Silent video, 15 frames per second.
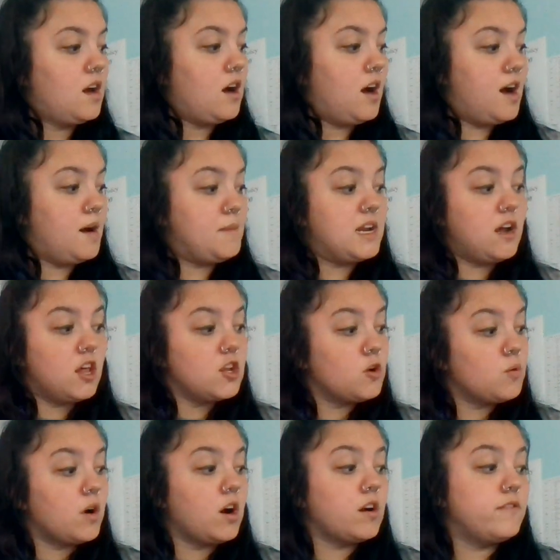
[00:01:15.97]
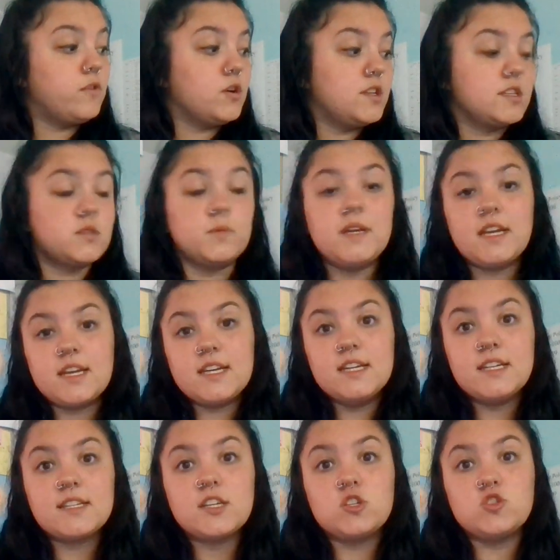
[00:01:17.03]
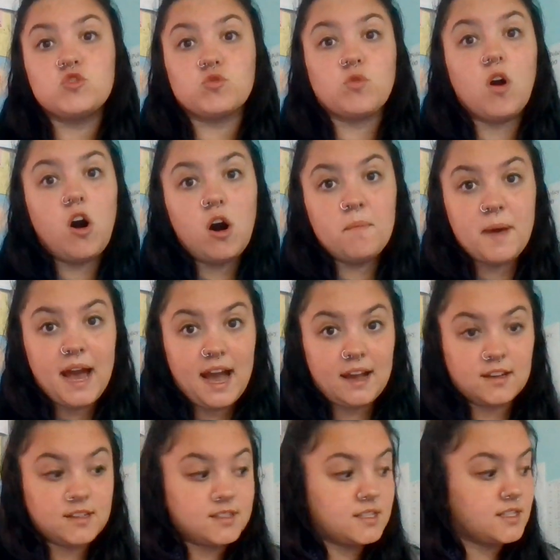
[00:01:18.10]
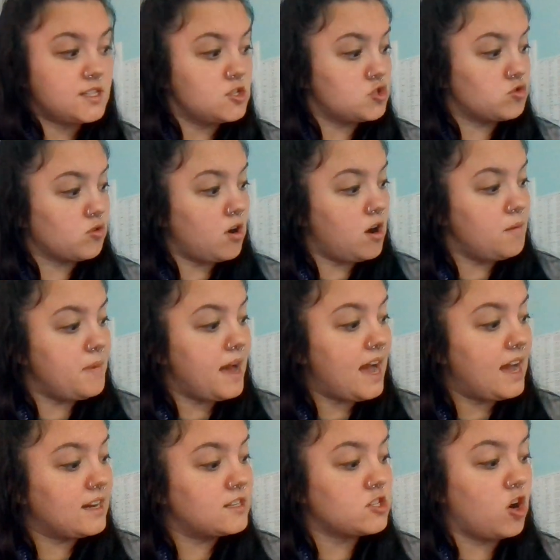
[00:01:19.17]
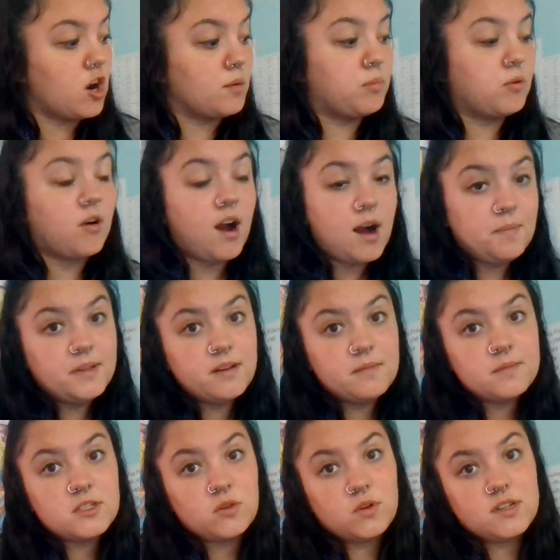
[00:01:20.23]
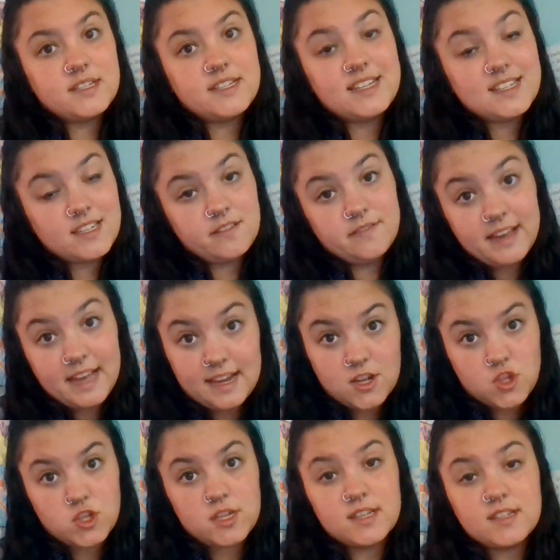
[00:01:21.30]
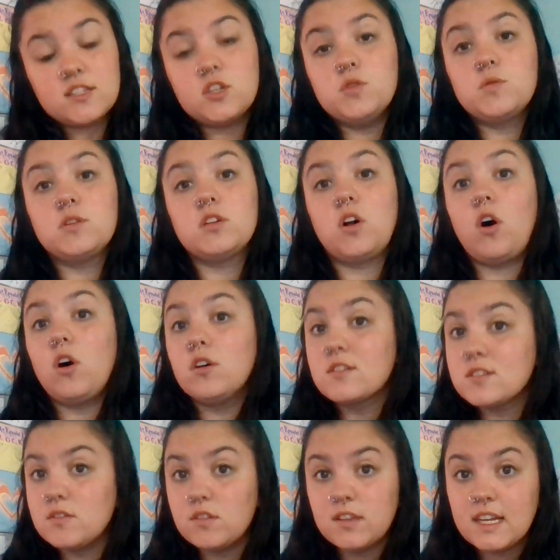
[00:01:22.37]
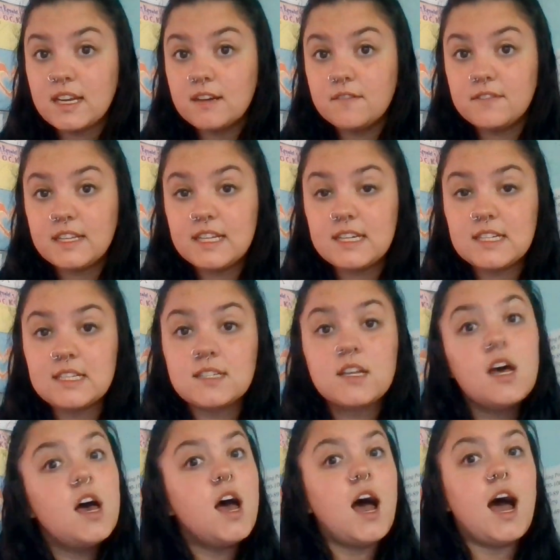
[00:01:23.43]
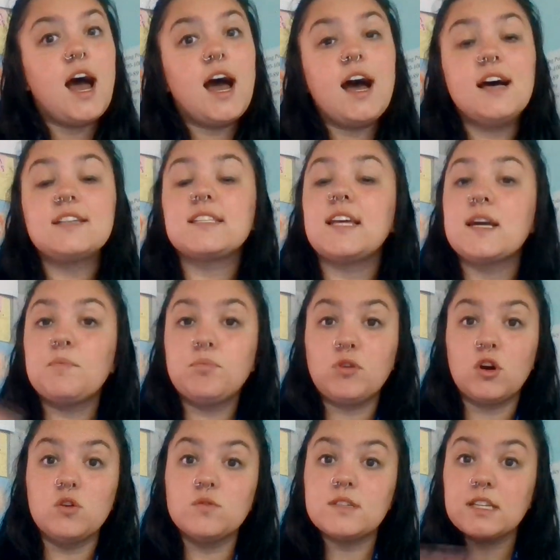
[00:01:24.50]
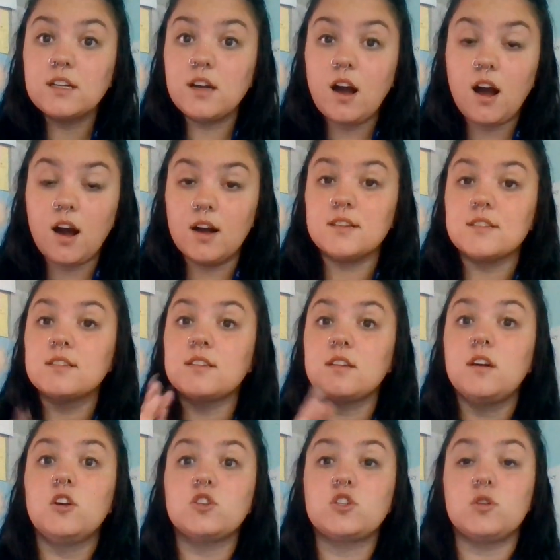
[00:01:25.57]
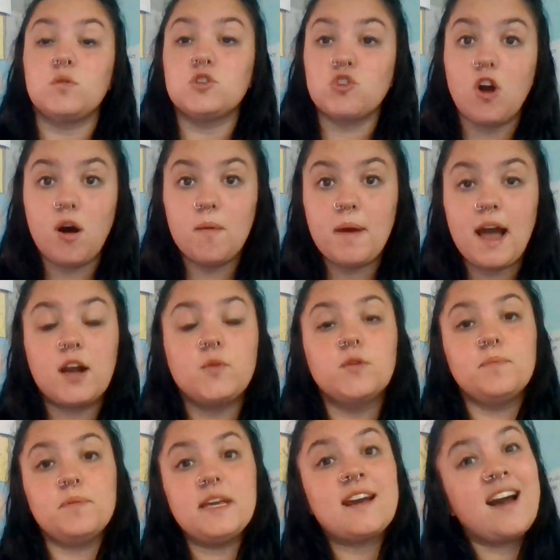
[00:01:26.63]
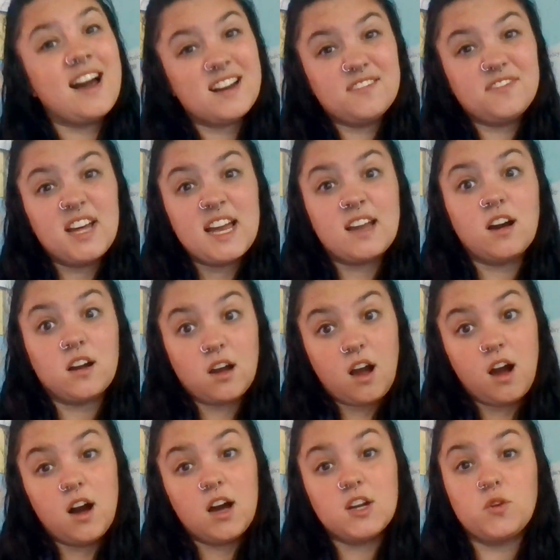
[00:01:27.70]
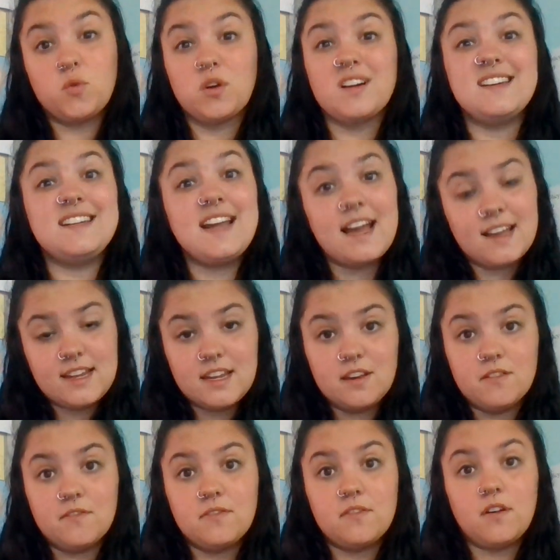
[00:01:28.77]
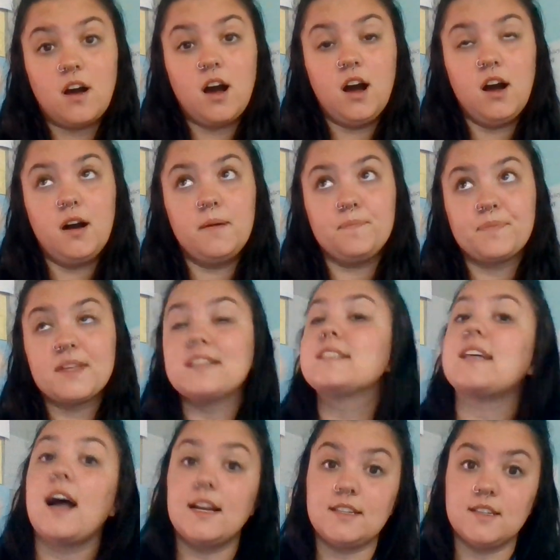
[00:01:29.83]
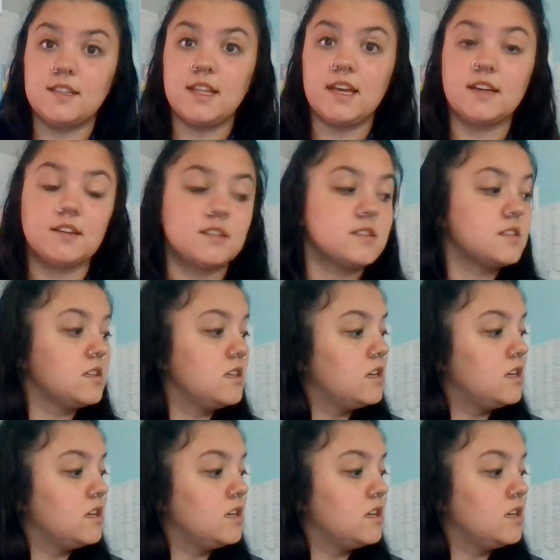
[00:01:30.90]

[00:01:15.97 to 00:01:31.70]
Another word for this week is drawbacks. Drawbacks are problems or disadvantages. You could also think of this as like pros and cons. So a drawback would be kind of like a con or a negative side to things.